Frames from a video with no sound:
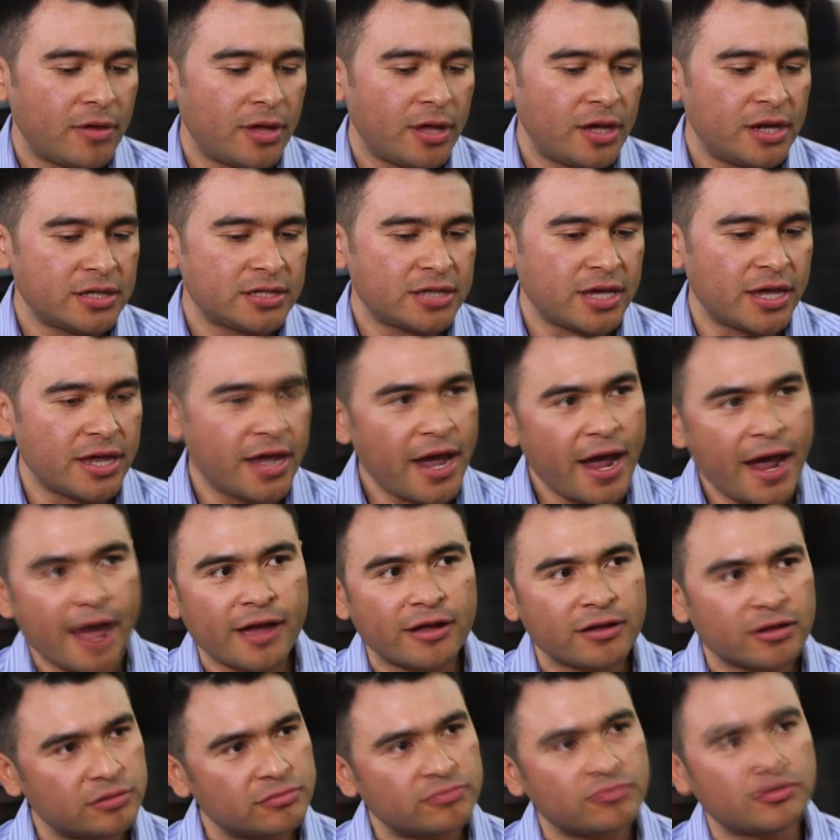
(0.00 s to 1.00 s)
And he said,
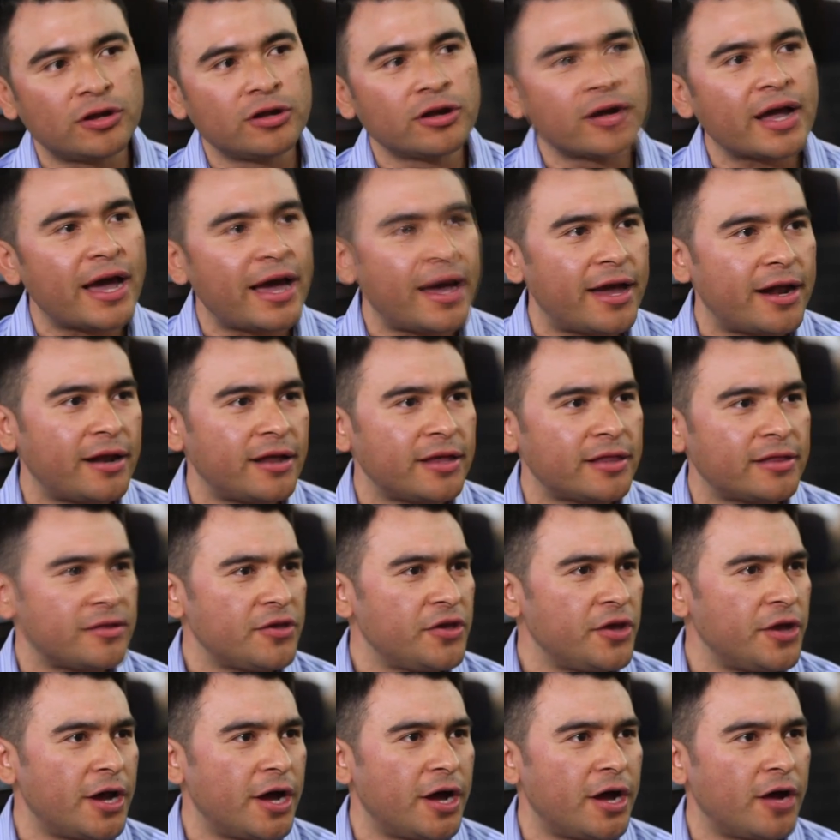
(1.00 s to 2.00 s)
yeah, look at it,
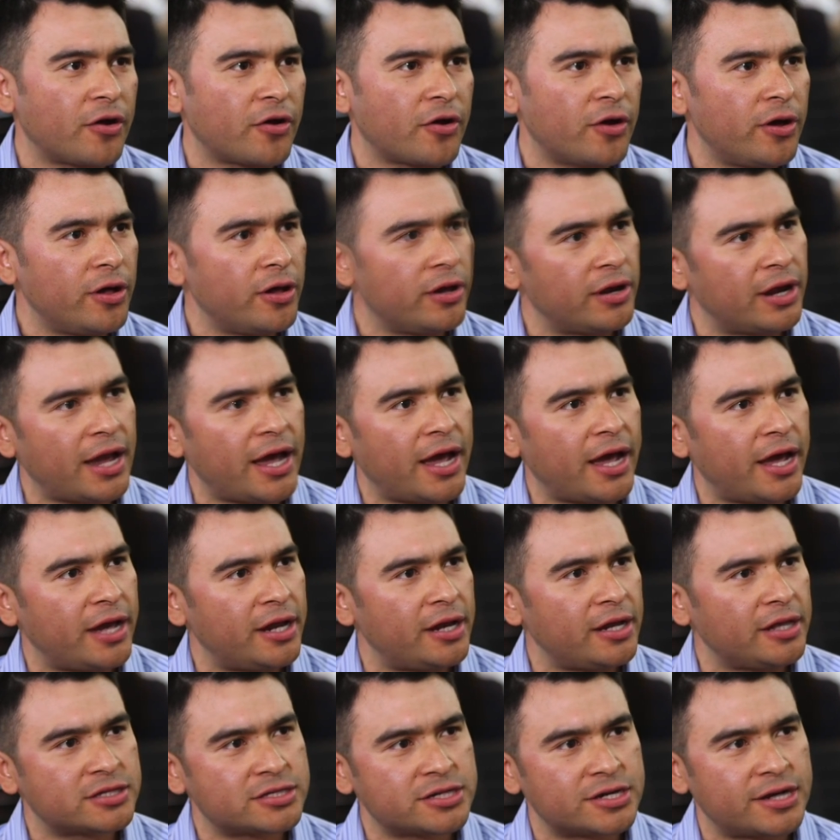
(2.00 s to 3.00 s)
you know, go
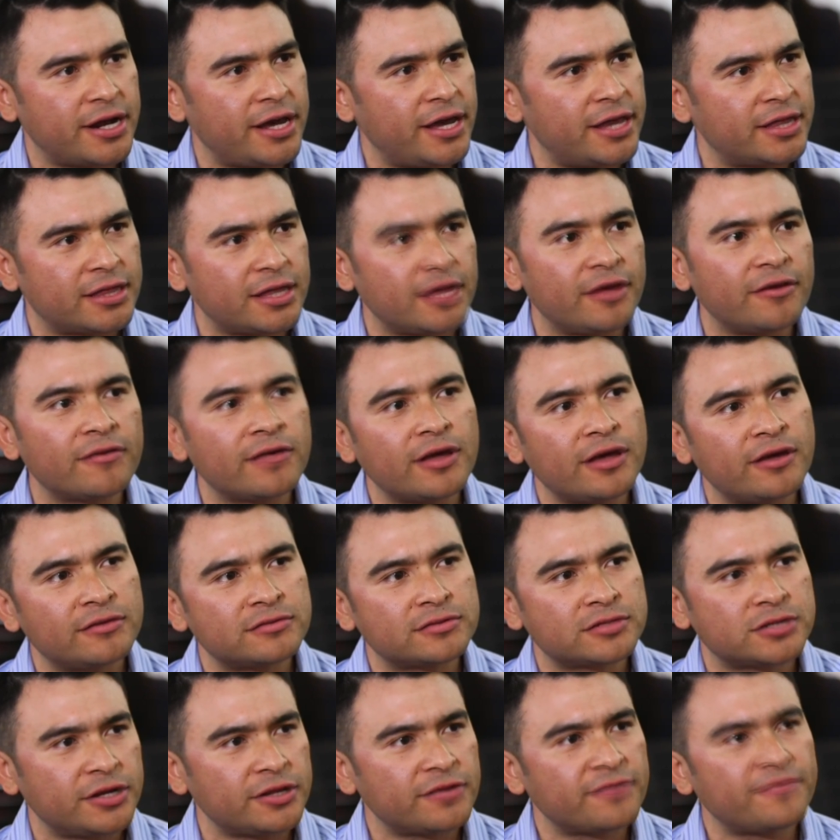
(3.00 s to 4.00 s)
online, internet, and,
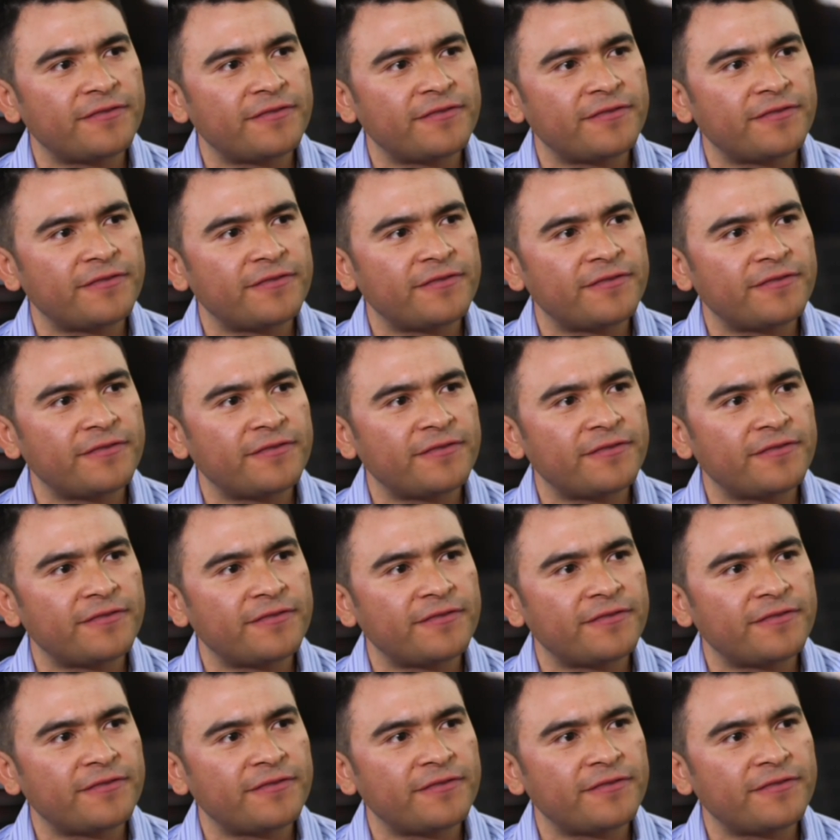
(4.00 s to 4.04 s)
and try to